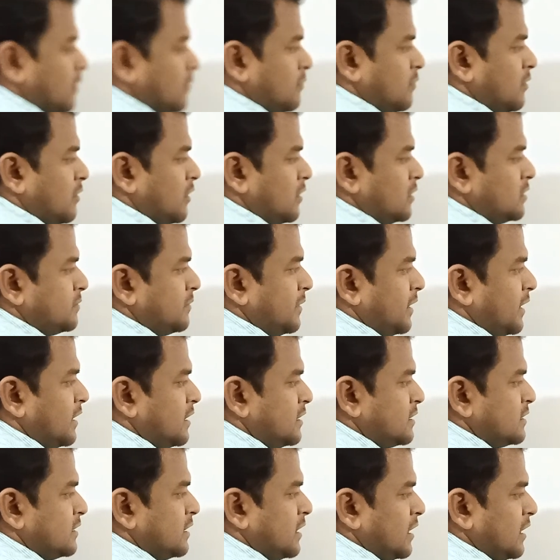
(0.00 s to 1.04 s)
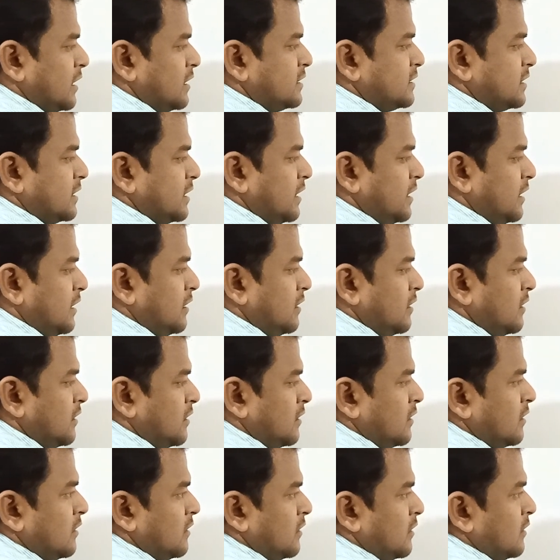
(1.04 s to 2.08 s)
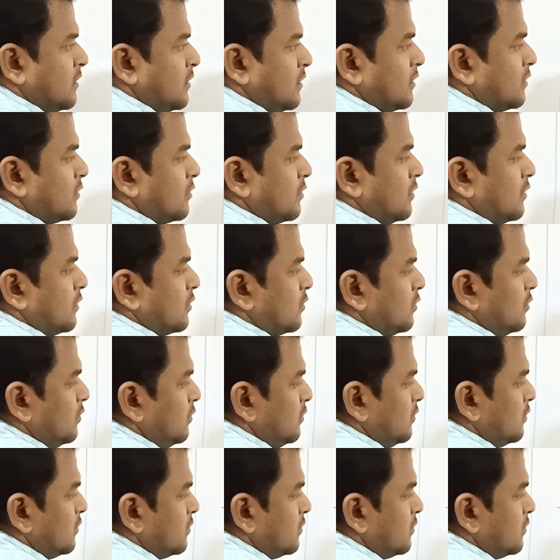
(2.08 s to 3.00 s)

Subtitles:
Plus minus del z equal to